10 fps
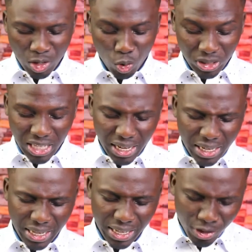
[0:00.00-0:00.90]
What are
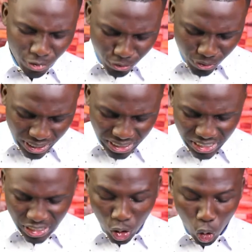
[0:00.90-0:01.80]
they?
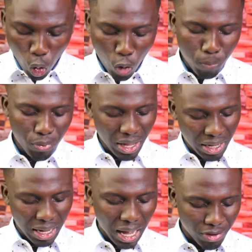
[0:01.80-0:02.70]
Faith, hope,
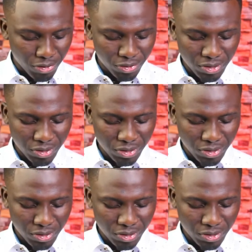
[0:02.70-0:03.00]
and love.